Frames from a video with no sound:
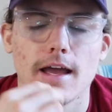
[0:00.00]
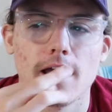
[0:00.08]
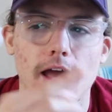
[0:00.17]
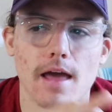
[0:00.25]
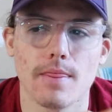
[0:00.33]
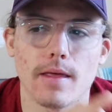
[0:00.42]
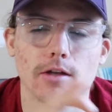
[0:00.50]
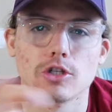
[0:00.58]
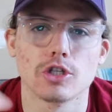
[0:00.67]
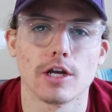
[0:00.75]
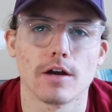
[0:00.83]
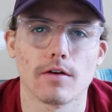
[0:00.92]
and then
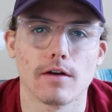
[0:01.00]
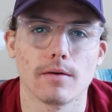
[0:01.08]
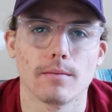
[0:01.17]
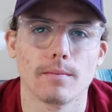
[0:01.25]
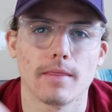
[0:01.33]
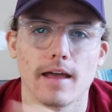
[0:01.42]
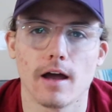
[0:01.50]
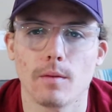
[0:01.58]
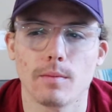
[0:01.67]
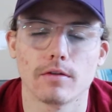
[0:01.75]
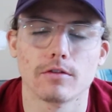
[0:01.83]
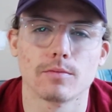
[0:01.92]
share it. Help
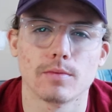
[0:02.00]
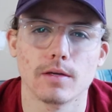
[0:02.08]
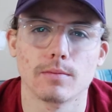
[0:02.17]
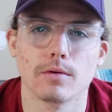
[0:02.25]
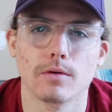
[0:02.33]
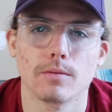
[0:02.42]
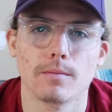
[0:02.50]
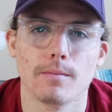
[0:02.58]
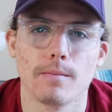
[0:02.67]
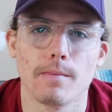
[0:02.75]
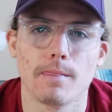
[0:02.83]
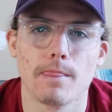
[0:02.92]
other people,
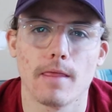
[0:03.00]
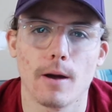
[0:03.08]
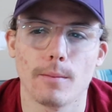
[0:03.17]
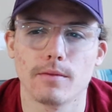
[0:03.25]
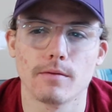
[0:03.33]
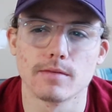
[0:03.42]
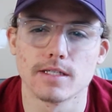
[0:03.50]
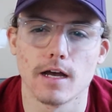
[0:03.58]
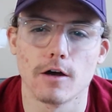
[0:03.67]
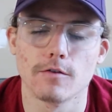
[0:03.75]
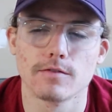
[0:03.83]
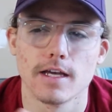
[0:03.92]
help
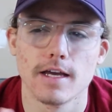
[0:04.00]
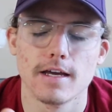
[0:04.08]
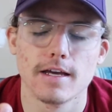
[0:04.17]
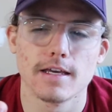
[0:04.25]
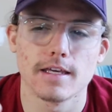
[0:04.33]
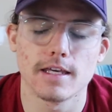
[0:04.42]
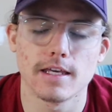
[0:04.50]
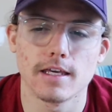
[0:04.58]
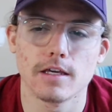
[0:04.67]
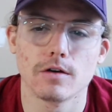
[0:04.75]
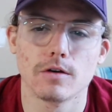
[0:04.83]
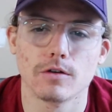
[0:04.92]
themselves,
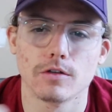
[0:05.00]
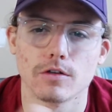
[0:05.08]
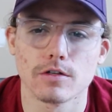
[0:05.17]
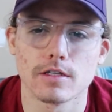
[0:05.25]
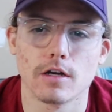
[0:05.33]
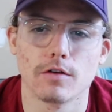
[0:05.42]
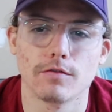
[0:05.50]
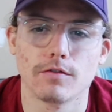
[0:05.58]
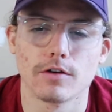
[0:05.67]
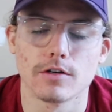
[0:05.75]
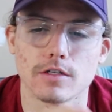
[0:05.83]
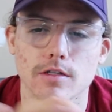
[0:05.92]
heal yourself
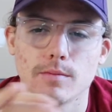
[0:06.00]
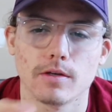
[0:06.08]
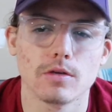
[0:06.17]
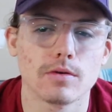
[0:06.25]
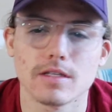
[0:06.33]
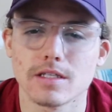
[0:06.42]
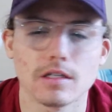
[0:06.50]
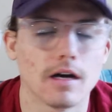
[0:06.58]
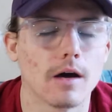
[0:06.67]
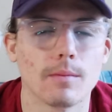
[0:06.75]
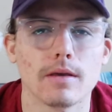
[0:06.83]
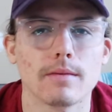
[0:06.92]
first, but you can still
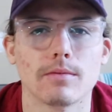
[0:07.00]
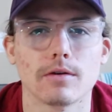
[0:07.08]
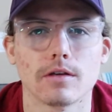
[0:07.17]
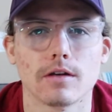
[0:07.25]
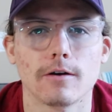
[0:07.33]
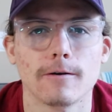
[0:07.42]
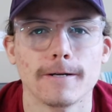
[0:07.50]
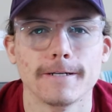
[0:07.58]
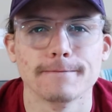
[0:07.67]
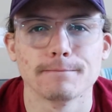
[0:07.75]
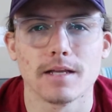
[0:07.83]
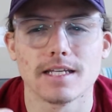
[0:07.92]
help people,
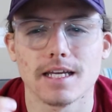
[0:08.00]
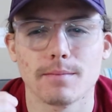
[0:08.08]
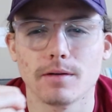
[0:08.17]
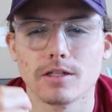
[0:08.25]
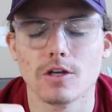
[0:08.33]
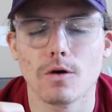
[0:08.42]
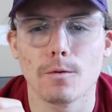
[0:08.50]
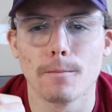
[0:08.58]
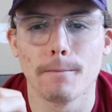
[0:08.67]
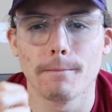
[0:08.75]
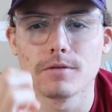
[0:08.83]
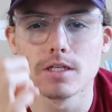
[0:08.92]
It's like, but don't
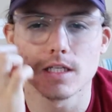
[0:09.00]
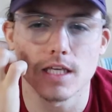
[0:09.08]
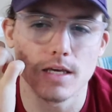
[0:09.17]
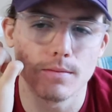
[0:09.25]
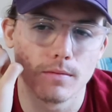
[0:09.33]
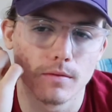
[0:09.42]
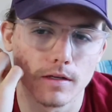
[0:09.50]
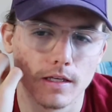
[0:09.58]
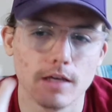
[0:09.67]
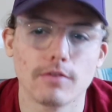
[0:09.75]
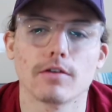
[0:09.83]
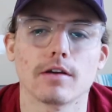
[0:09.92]
just keep
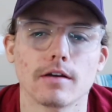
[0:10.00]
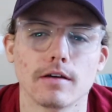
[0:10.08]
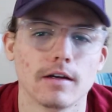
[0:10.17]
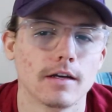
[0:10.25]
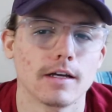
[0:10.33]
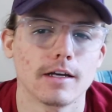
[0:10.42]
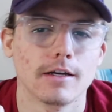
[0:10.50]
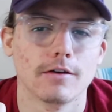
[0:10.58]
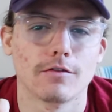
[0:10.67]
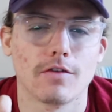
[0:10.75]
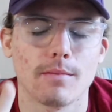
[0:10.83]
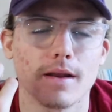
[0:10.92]
giving
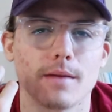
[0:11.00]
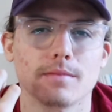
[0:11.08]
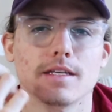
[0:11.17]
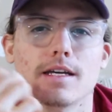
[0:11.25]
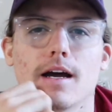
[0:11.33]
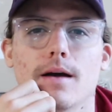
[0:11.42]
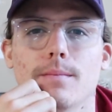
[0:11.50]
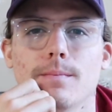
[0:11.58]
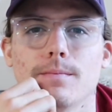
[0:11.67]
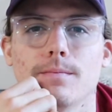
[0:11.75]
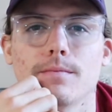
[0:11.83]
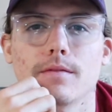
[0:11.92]
from an empty cup.
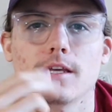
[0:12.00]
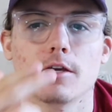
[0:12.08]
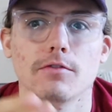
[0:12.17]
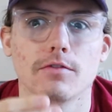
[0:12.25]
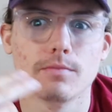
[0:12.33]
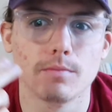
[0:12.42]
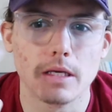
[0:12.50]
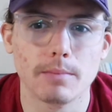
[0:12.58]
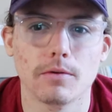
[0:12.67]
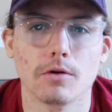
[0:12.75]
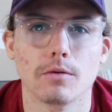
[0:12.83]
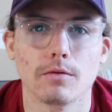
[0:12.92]
Give
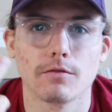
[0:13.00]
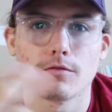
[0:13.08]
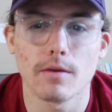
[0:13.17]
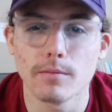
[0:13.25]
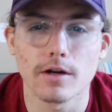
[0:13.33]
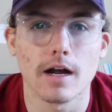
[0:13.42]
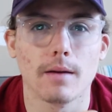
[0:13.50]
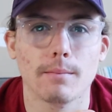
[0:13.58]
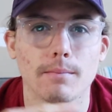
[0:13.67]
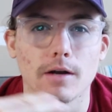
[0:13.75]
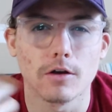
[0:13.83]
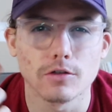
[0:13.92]
people from your cup,
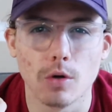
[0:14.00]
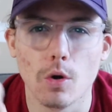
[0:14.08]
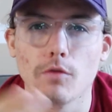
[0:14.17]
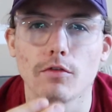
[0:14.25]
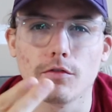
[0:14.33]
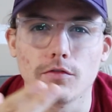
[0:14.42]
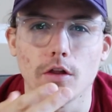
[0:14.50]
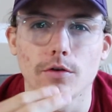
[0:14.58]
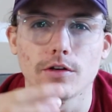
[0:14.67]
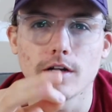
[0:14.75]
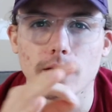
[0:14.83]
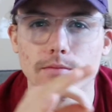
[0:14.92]
but also overflow your
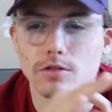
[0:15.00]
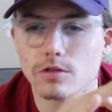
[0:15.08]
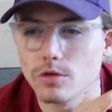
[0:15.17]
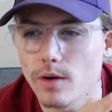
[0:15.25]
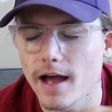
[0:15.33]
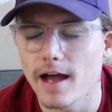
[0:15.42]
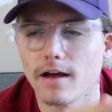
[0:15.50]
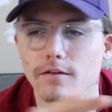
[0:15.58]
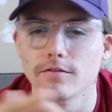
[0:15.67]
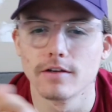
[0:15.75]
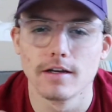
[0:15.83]
cup so you have